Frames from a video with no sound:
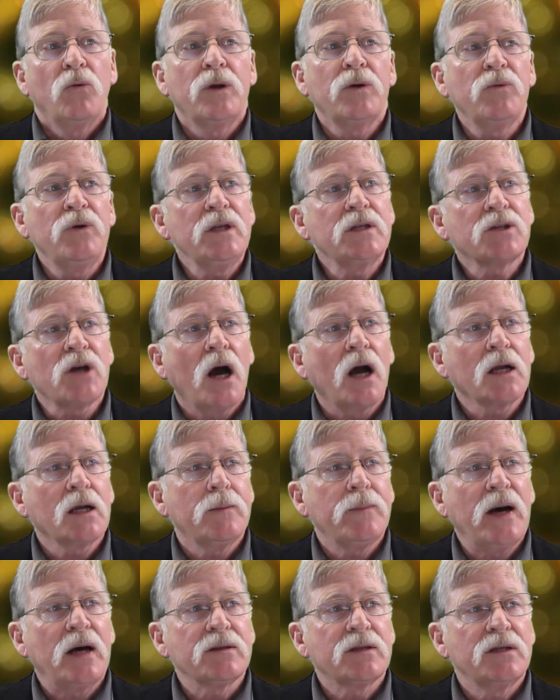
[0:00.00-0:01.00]
when we talk
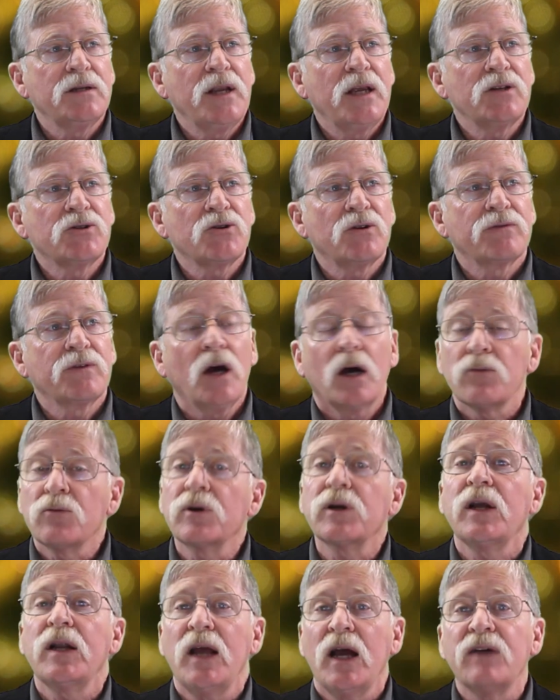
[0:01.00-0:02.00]
about the nature of God,
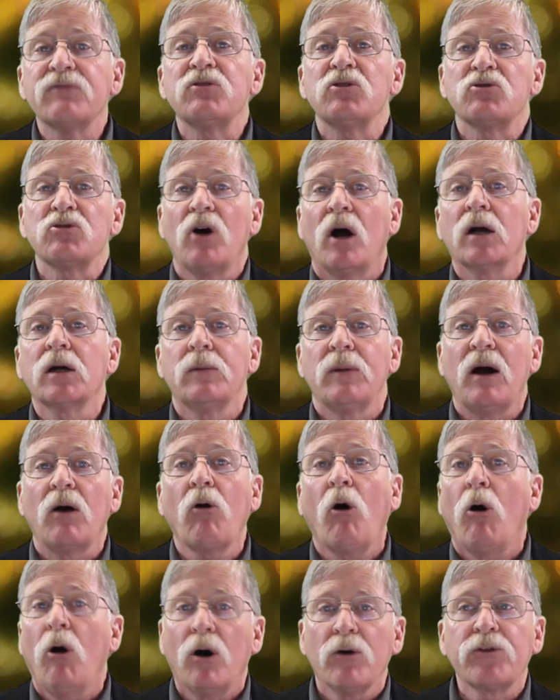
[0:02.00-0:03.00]
we're going to have to talk
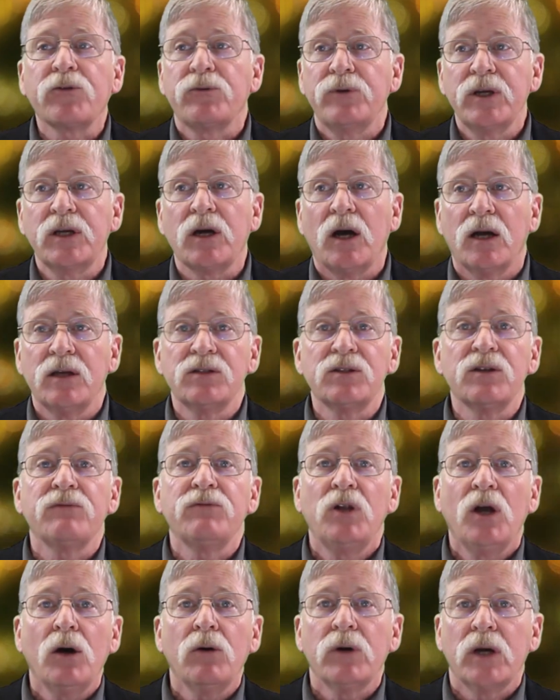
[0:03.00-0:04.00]
about all 3 kinds
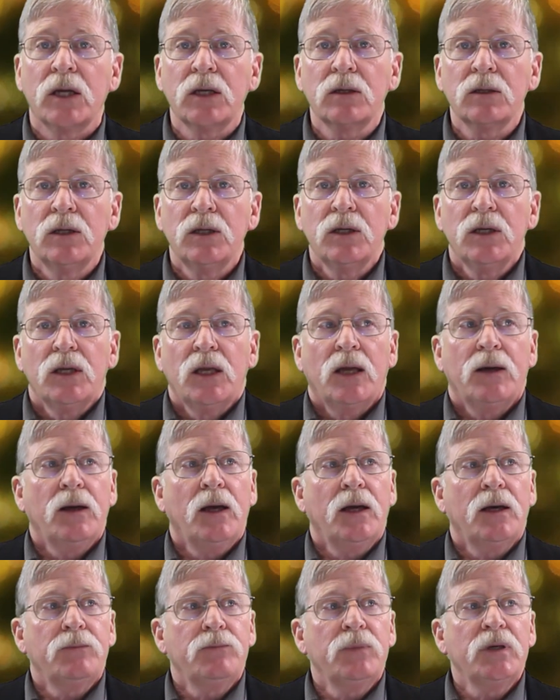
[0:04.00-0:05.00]
of knowing.
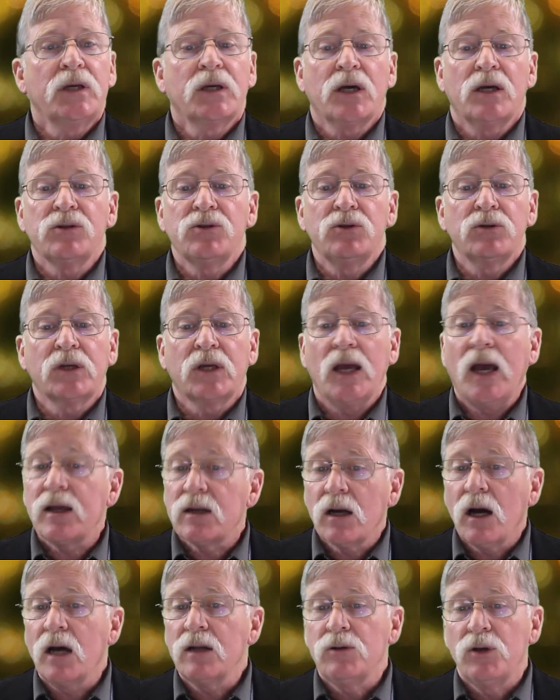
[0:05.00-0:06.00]
And because you
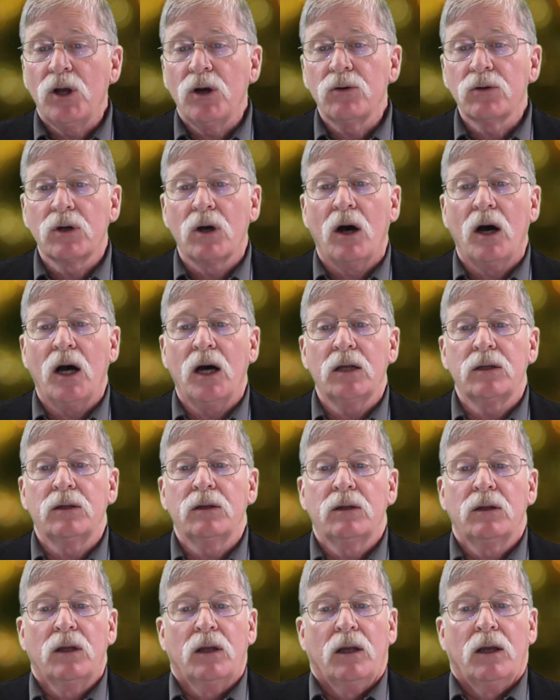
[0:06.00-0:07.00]
cannot know
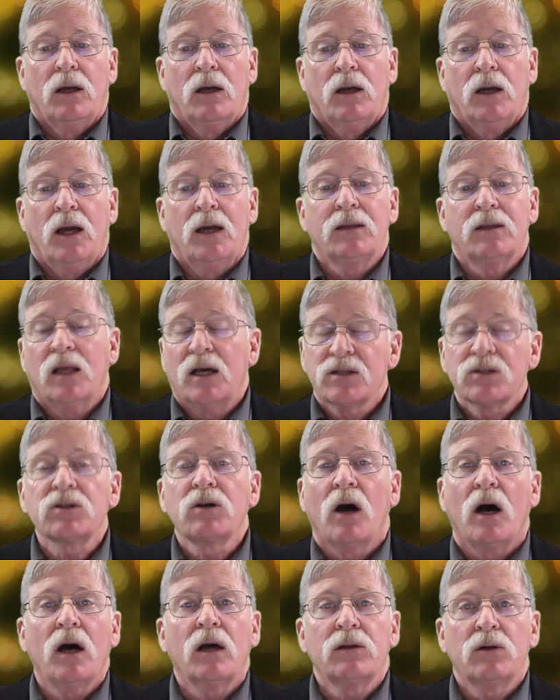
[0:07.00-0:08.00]
God unless
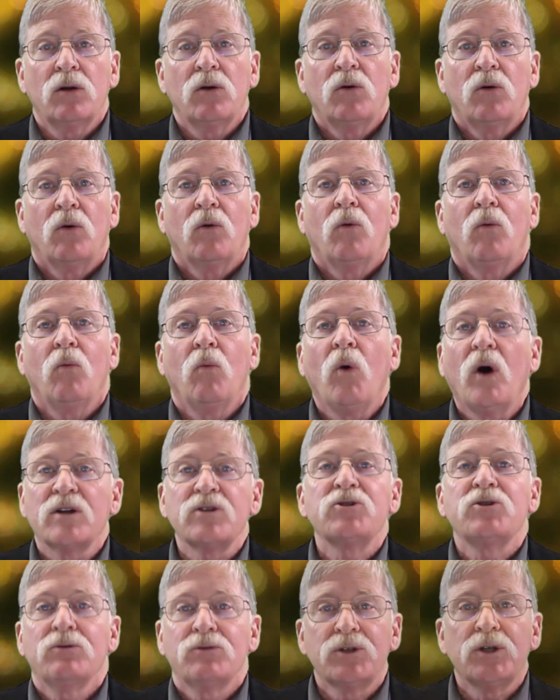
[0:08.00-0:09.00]
God
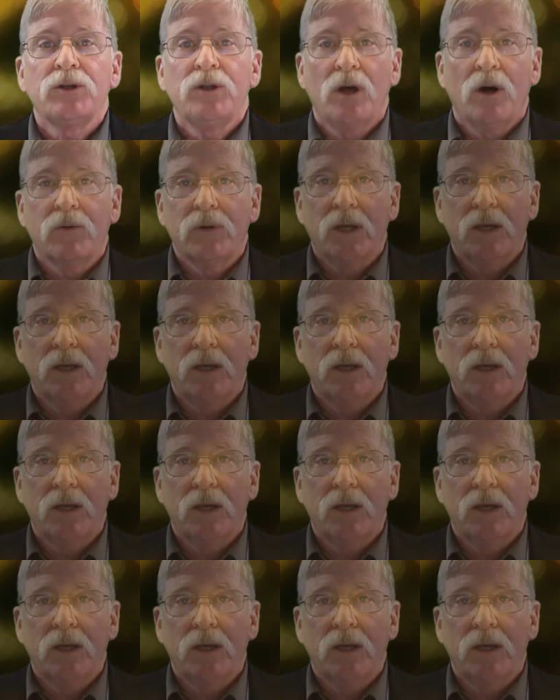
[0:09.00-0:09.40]
wants you to know